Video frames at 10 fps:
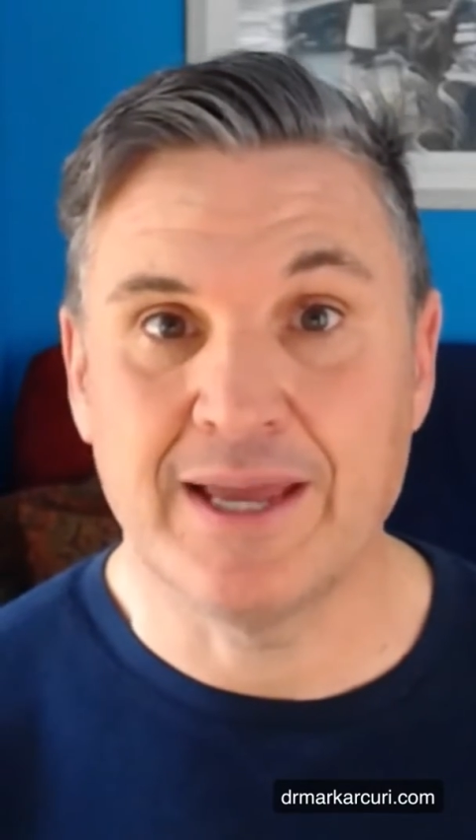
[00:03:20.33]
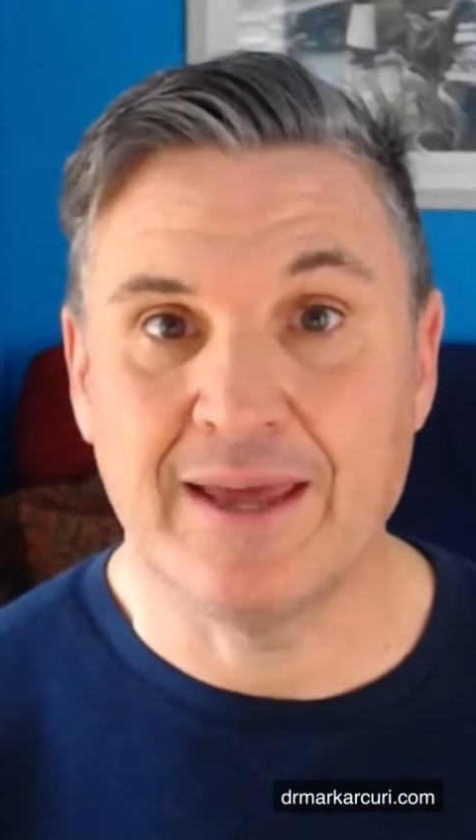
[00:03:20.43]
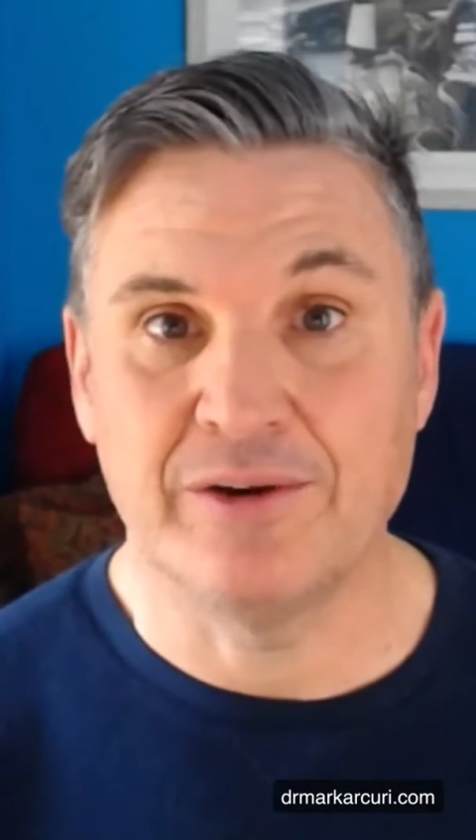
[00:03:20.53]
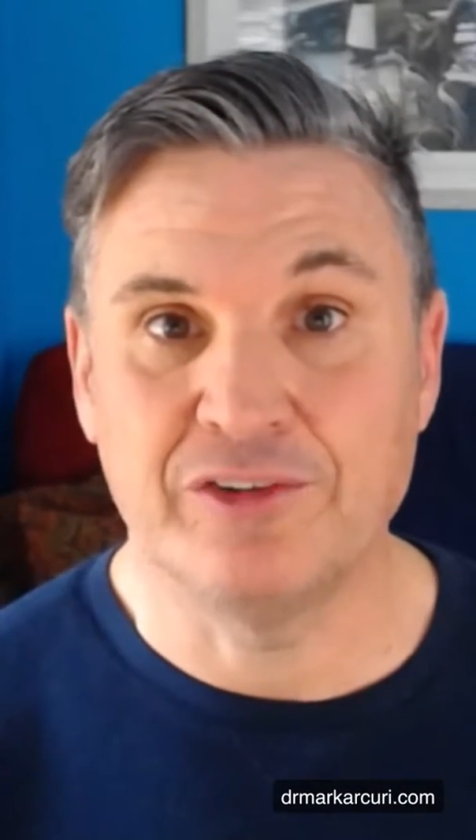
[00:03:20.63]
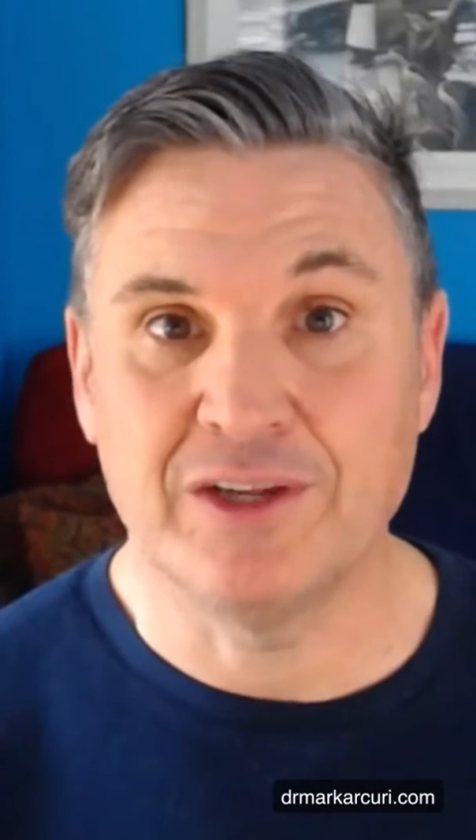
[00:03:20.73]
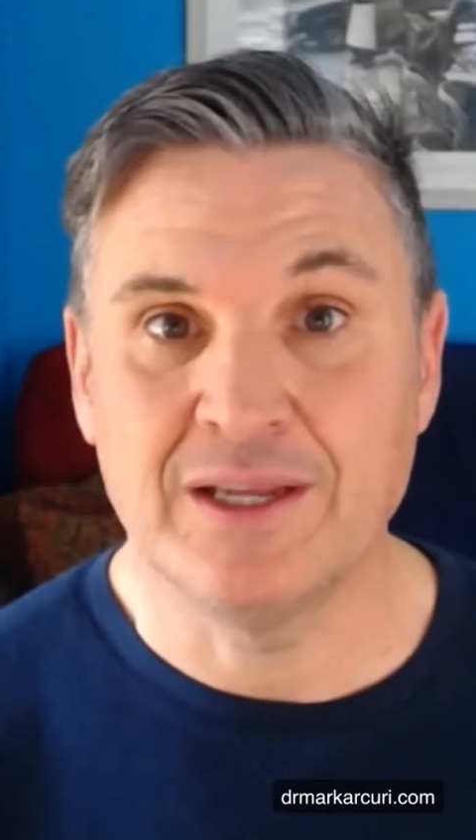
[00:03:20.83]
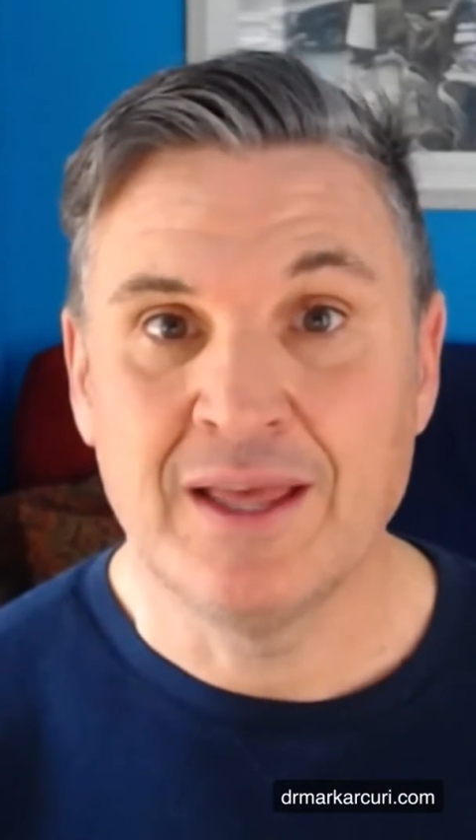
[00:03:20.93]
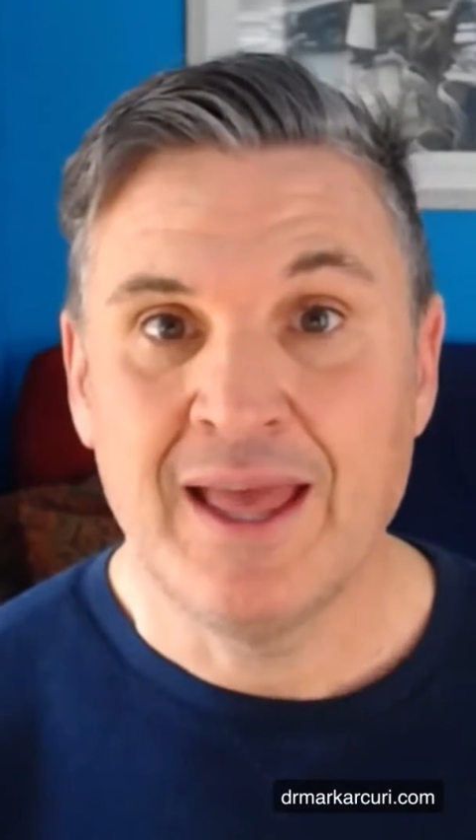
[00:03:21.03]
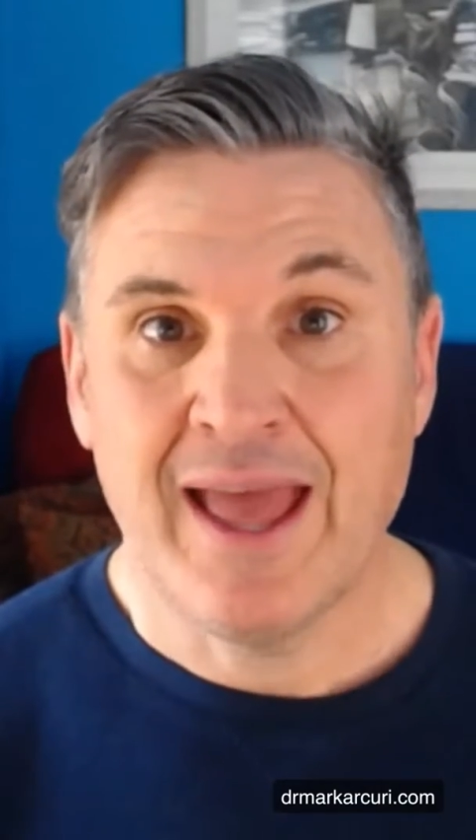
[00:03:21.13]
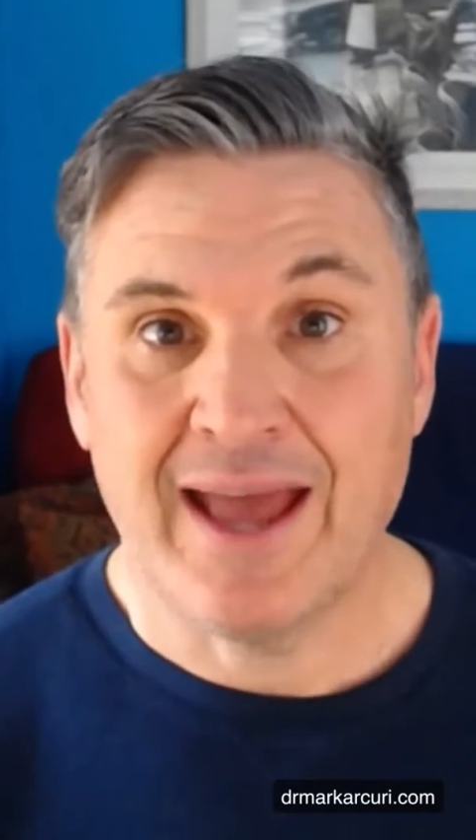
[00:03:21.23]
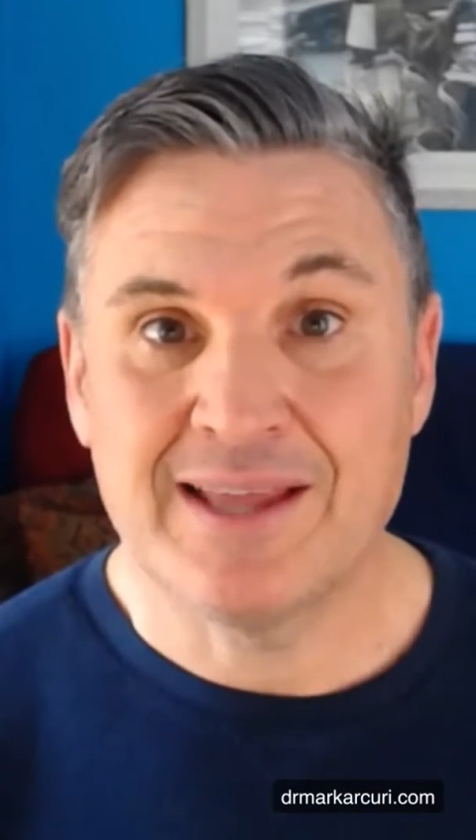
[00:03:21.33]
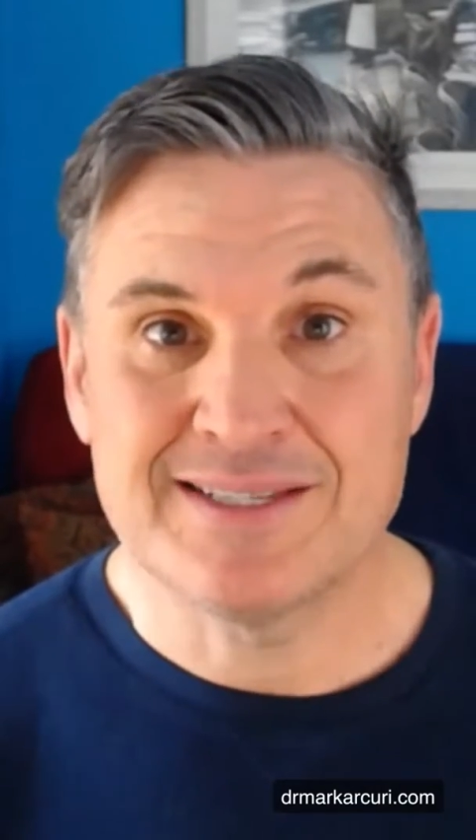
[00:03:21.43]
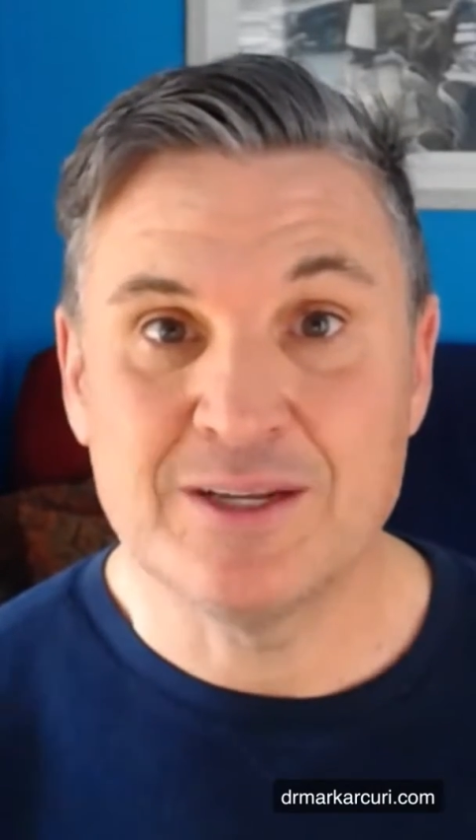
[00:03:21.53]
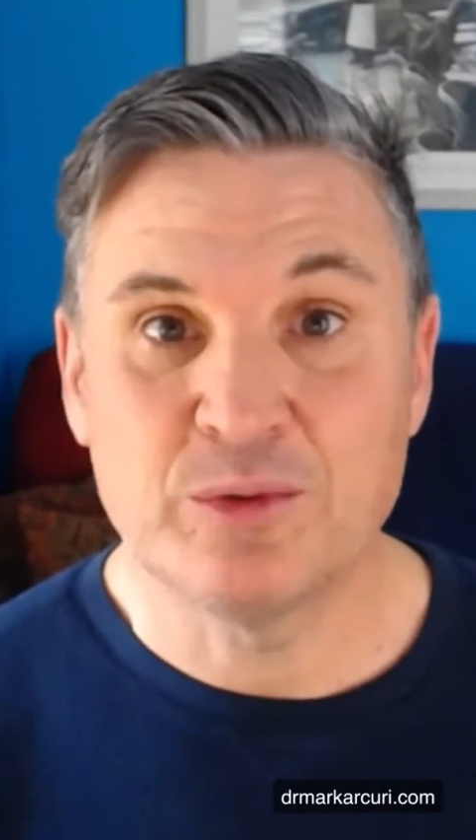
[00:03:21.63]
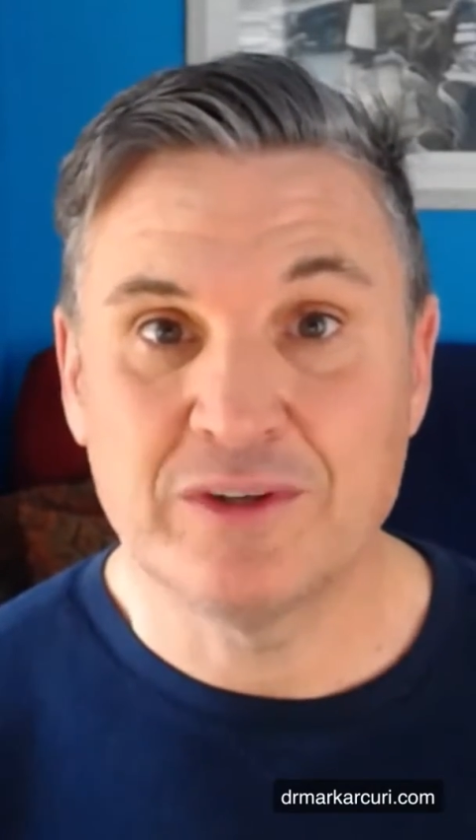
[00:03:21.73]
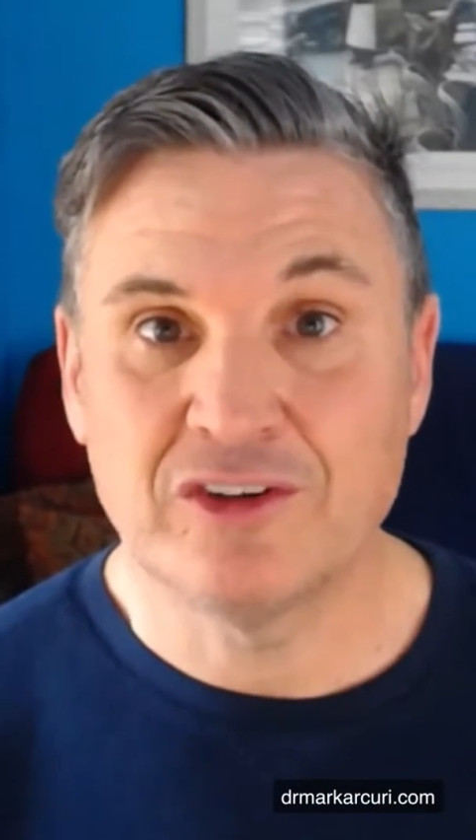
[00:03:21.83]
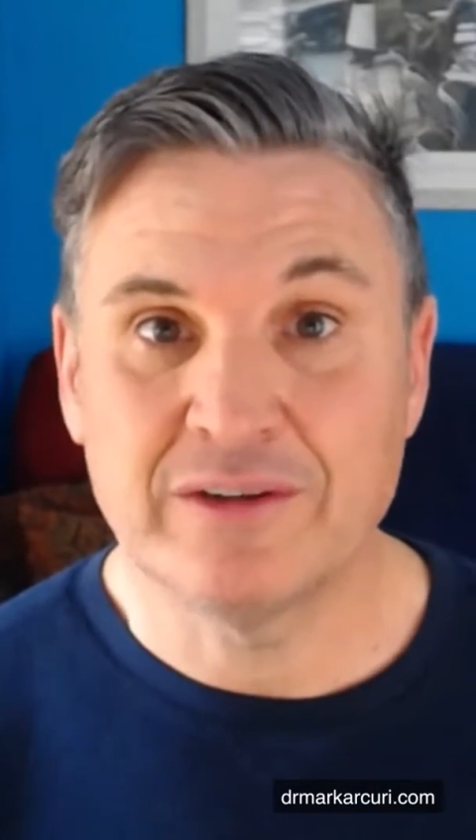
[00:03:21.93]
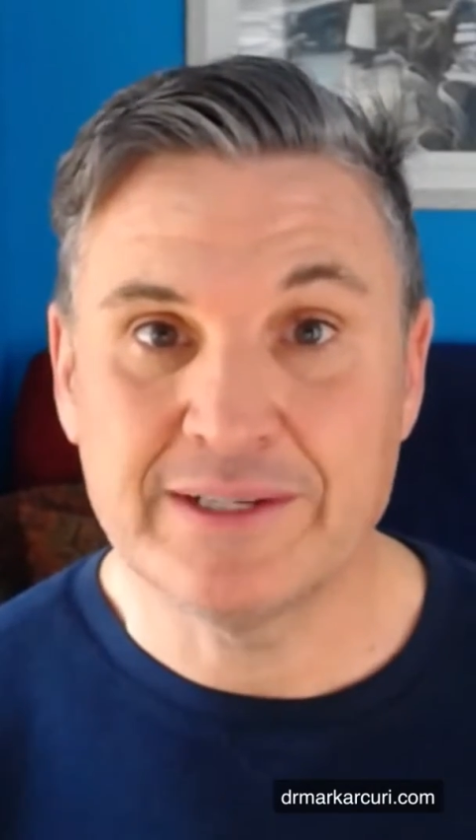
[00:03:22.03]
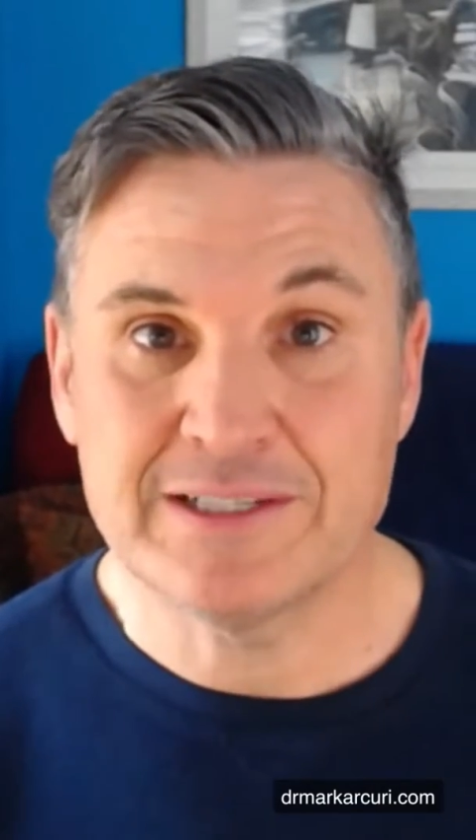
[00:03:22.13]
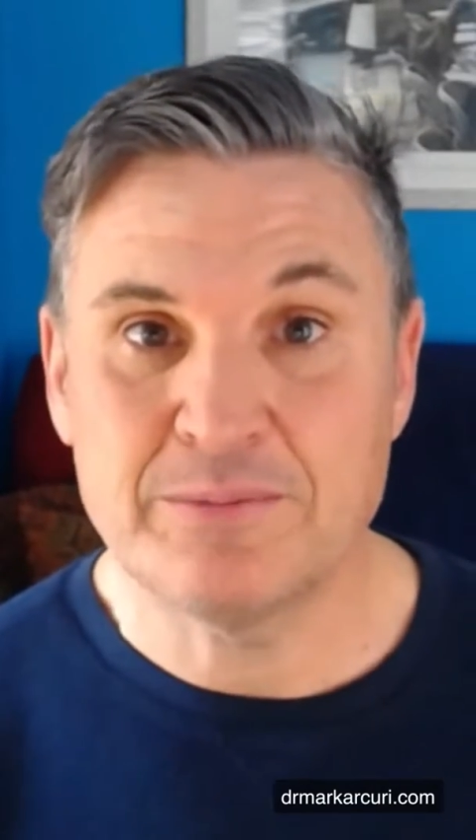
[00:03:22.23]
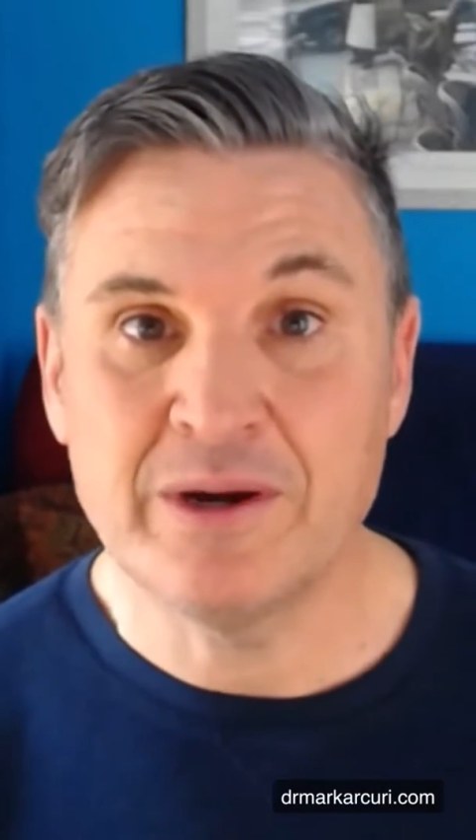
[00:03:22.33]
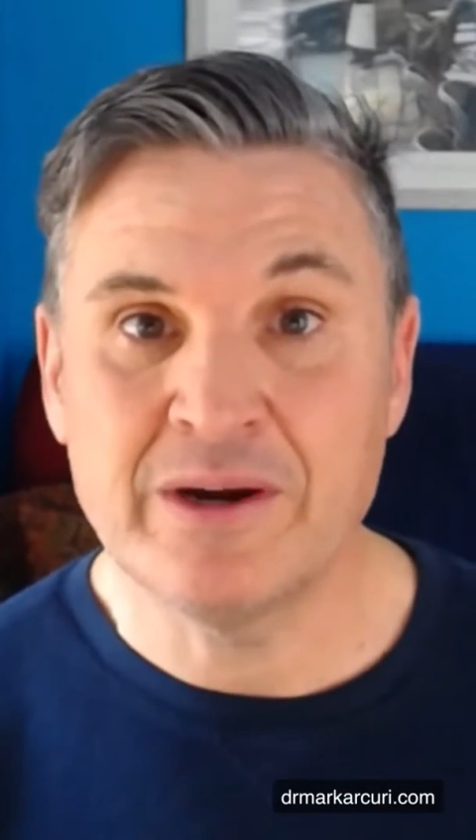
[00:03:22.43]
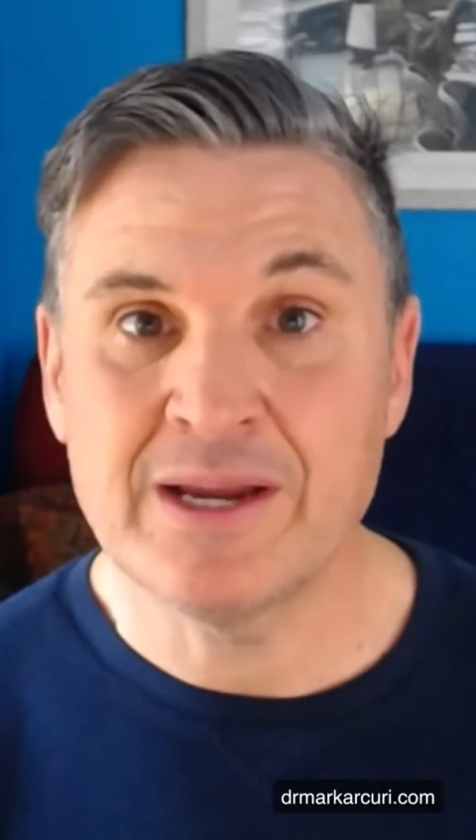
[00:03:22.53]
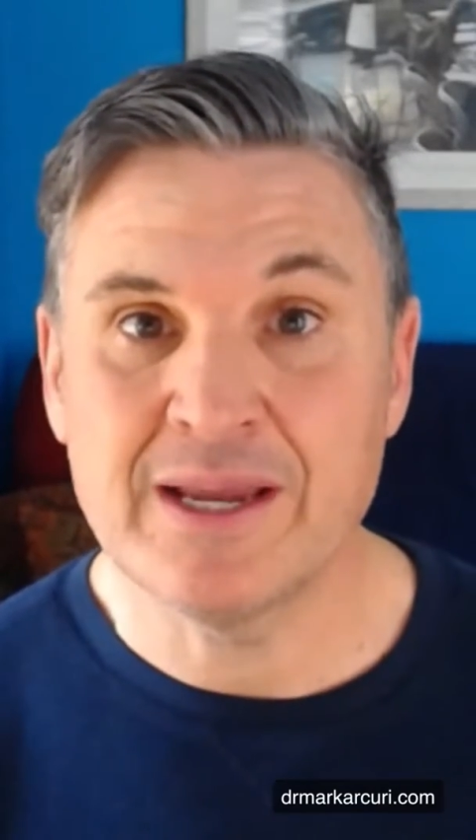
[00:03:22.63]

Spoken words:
energy as the original experience.